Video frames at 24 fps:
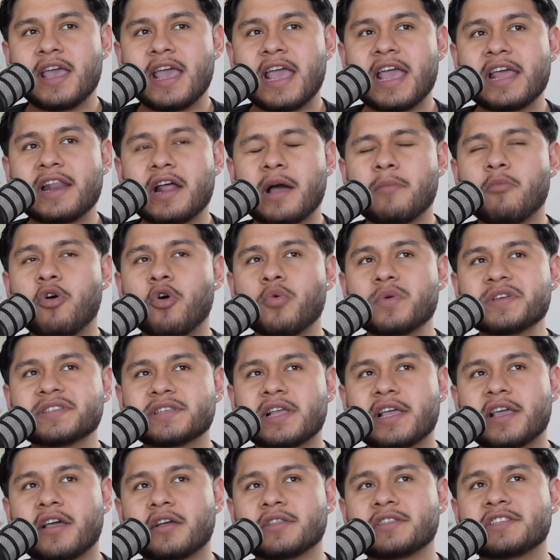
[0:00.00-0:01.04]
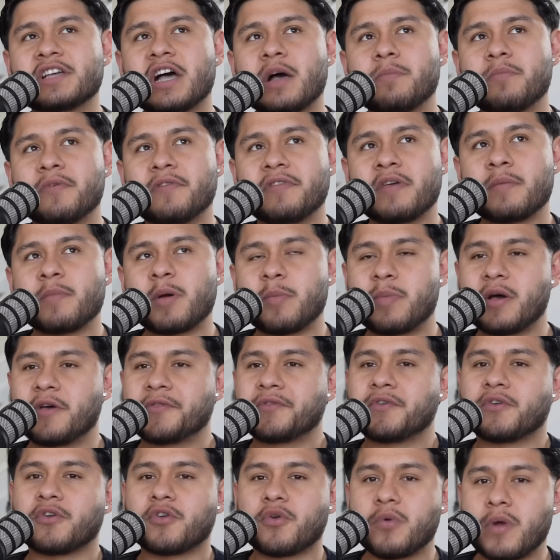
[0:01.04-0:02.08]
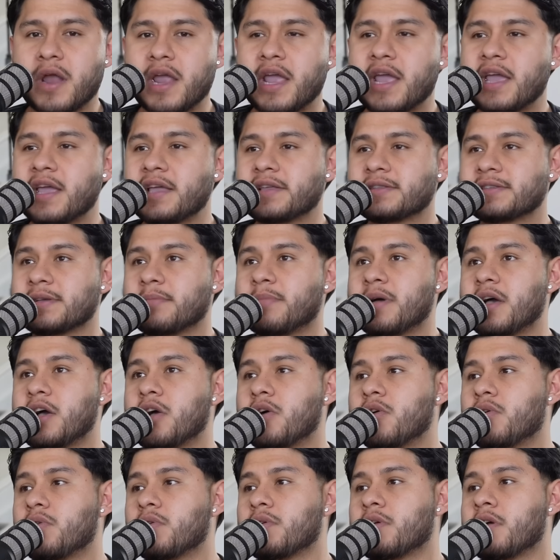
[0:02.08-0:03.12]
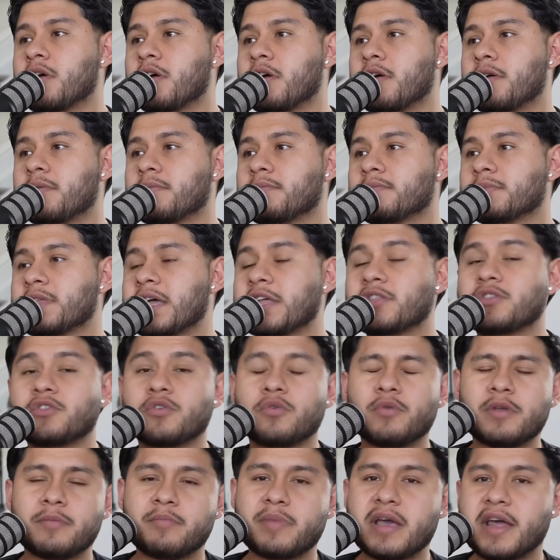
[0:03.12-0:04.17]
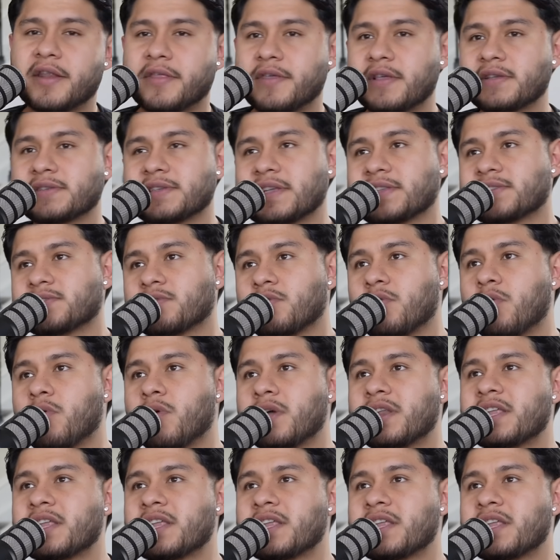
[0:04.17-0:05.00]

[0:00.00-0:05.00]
And I'm always like on top of them about their grades, about um, not doing bad things at school.